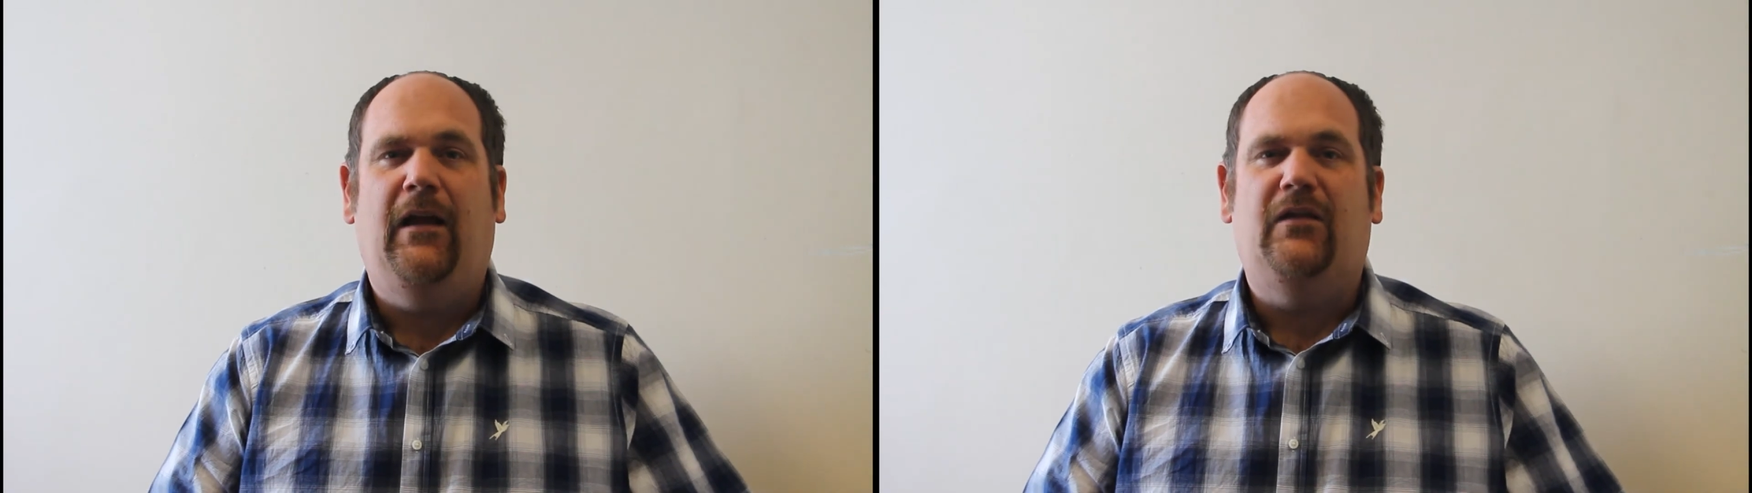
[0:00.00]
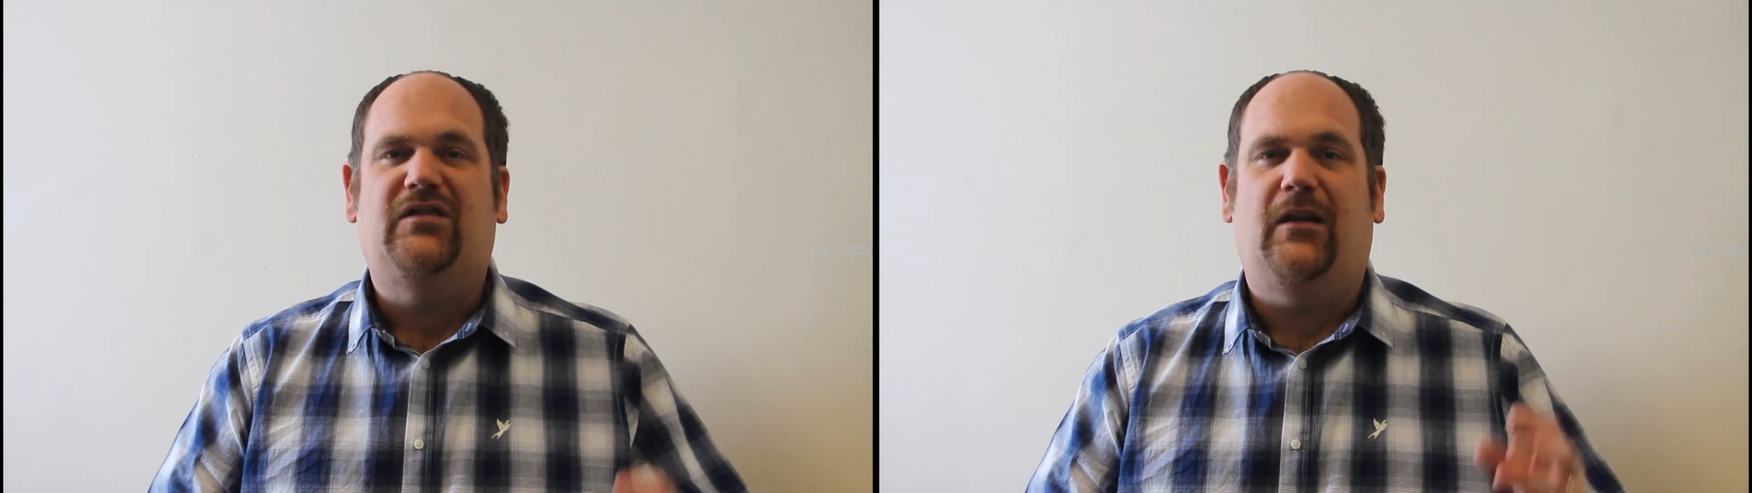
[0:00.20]

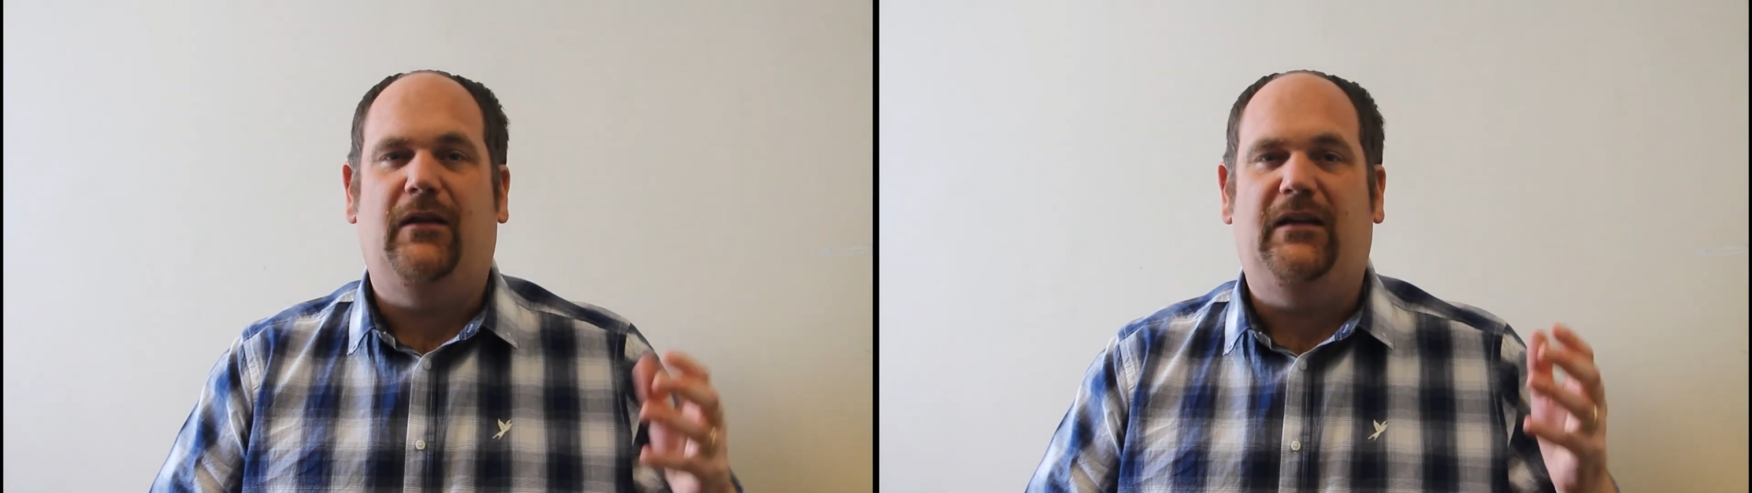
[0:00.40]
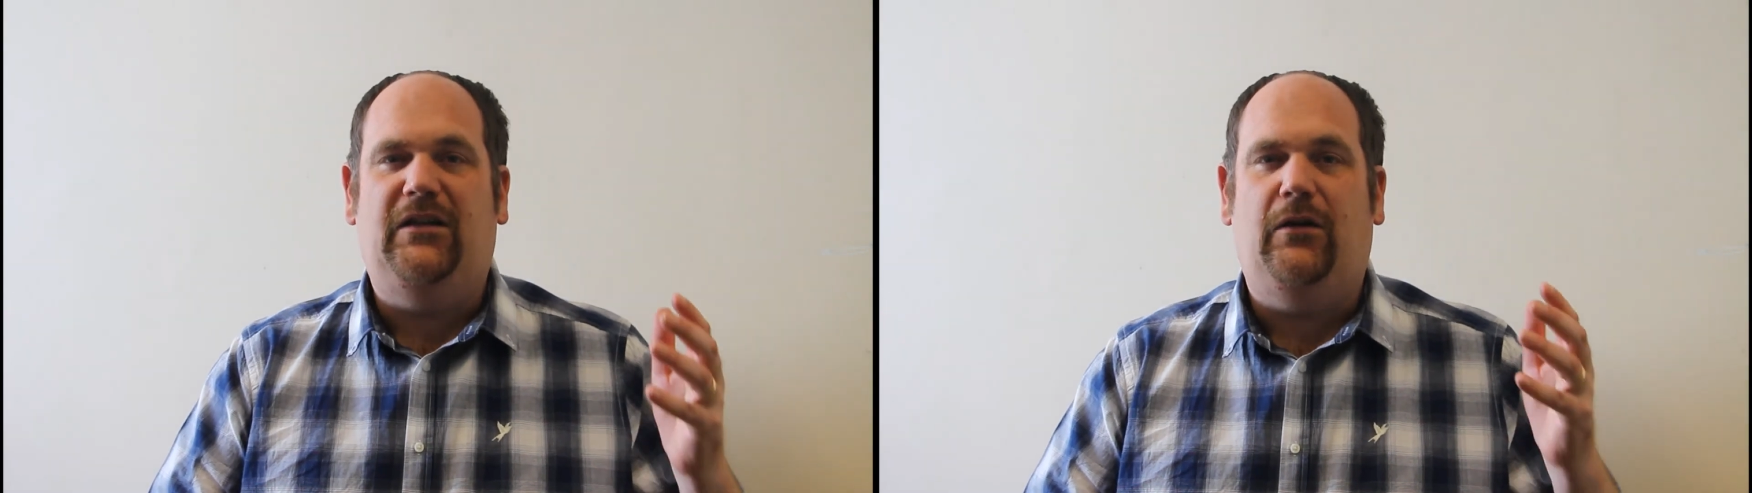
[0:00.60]
so
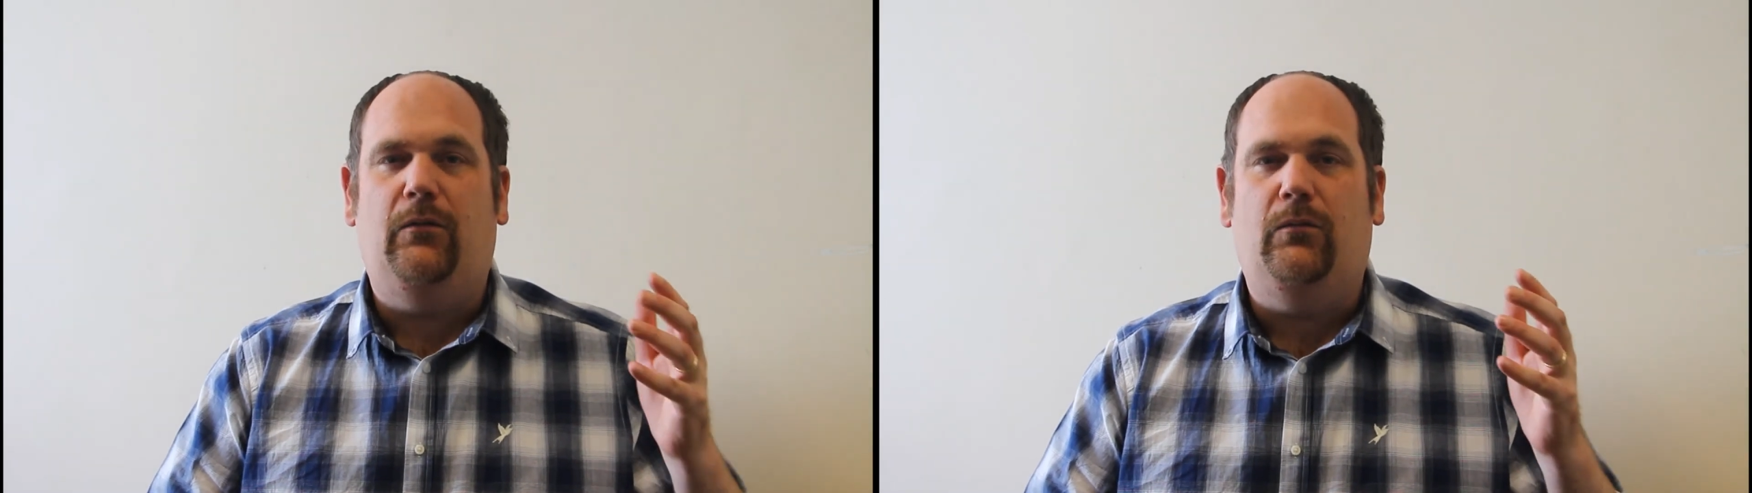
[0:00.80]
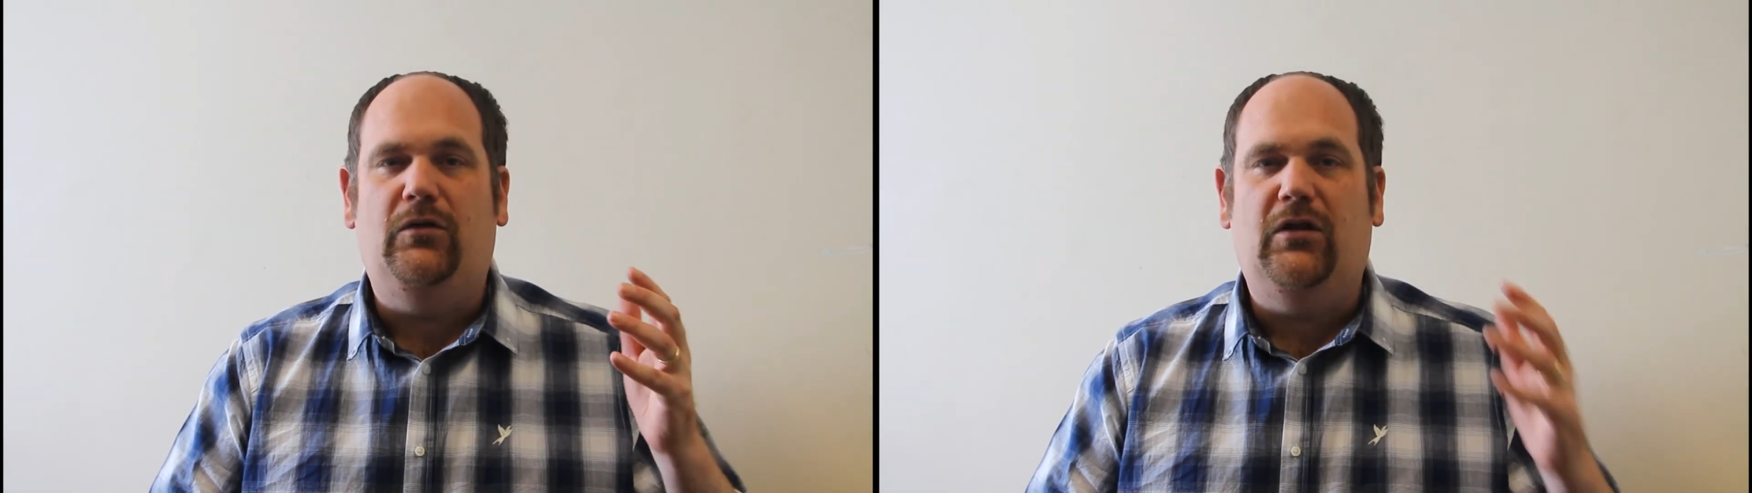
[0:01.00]
that
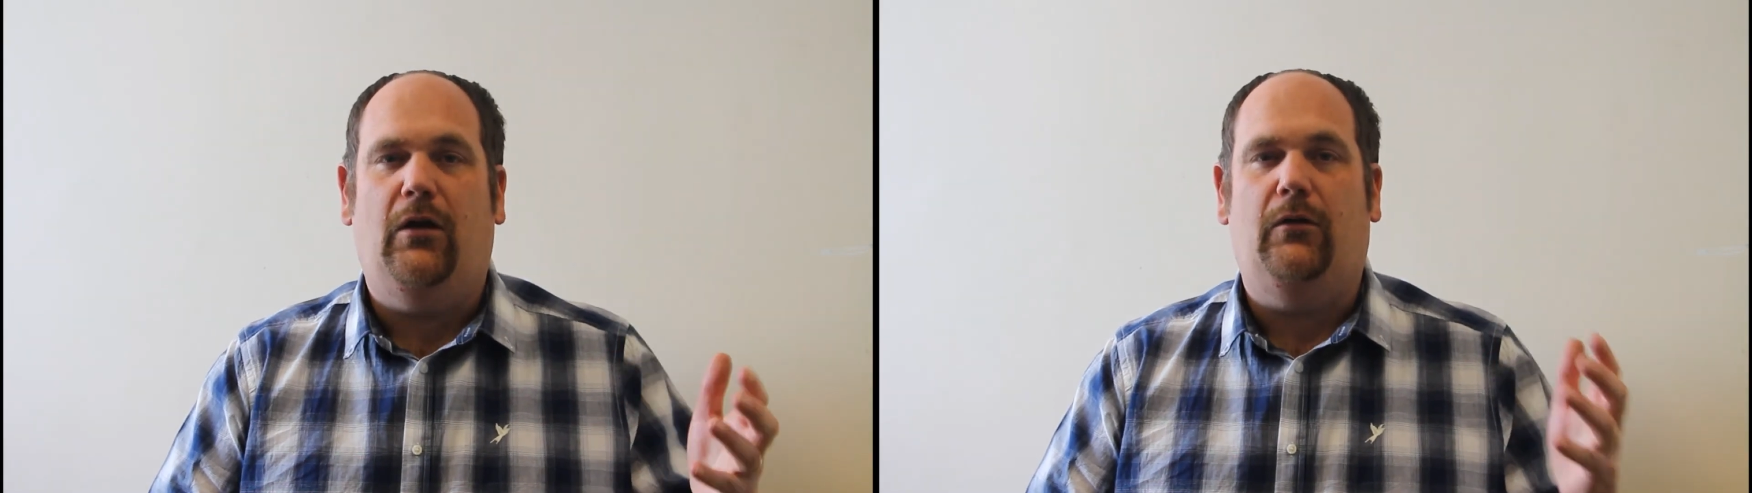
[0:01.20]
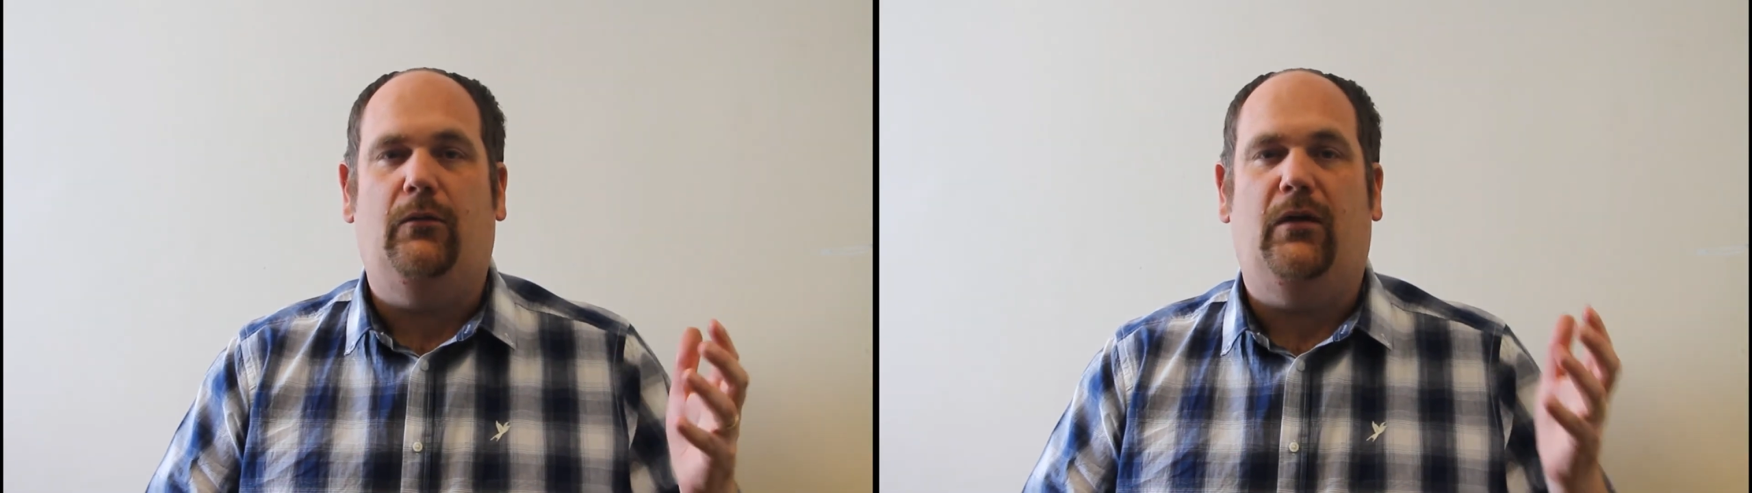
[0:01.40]
you know